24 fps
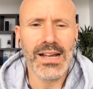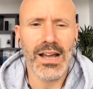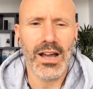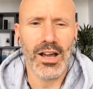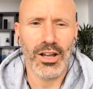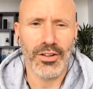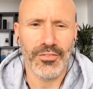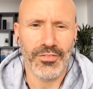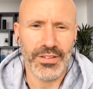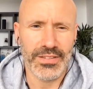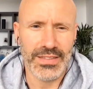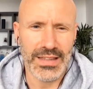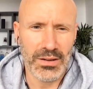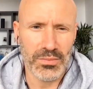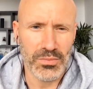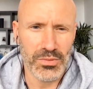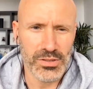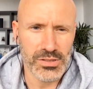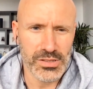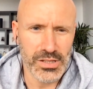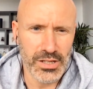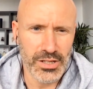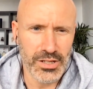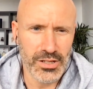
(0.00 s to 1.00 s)
Hopefully that
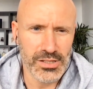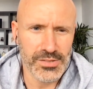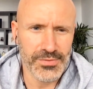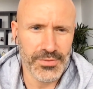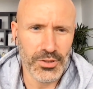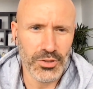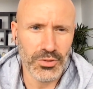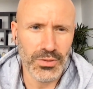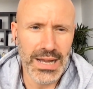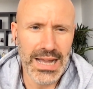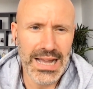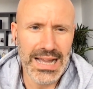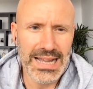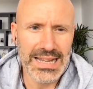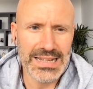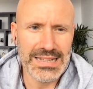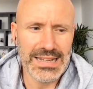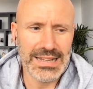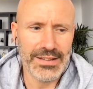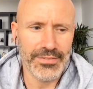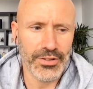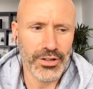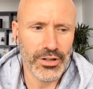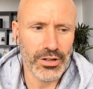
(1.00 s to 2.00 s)
was useful. And
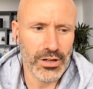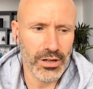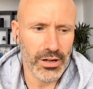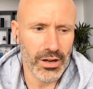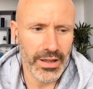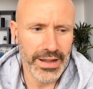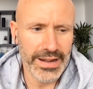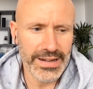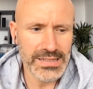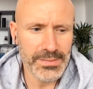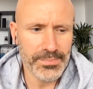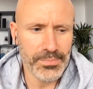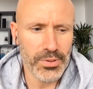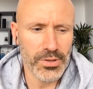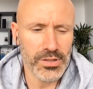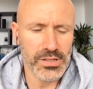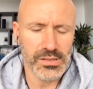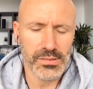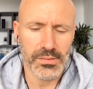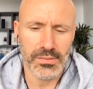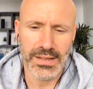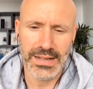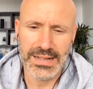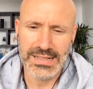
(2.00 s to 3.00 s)
if you'd like to put
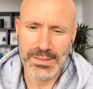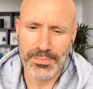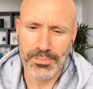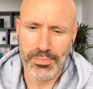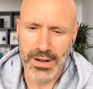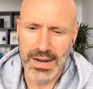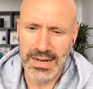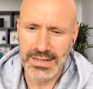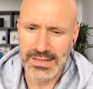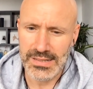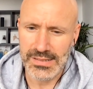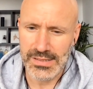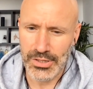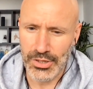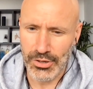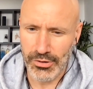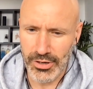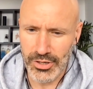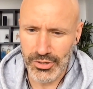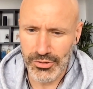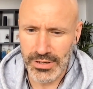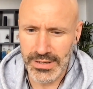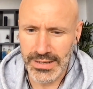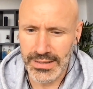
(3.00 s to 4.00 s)
some of that into practice in your
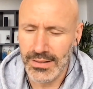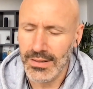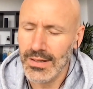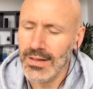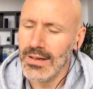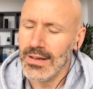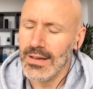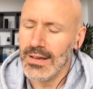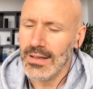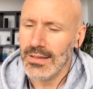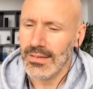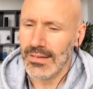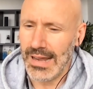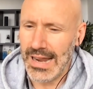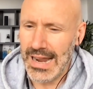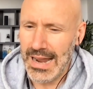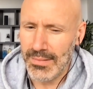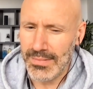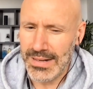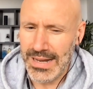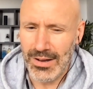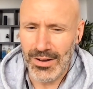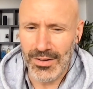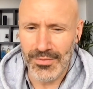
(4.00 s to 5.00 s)
own training, they are
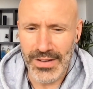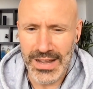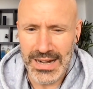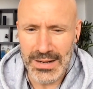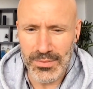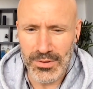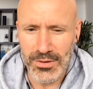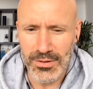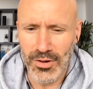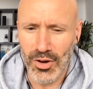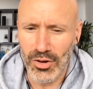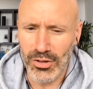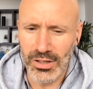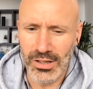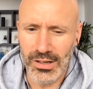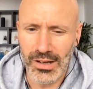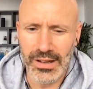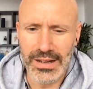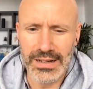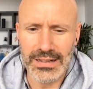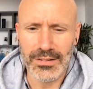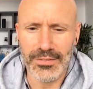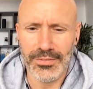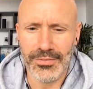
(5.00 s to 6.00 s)
now available
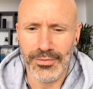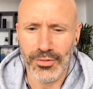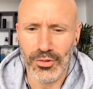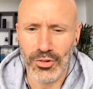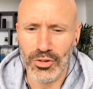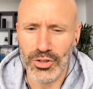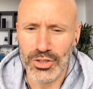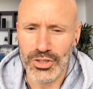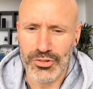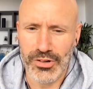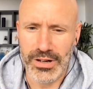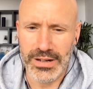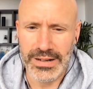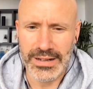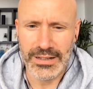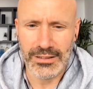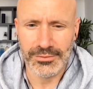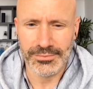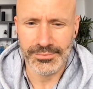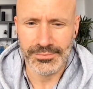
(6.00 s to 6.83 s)
online for training.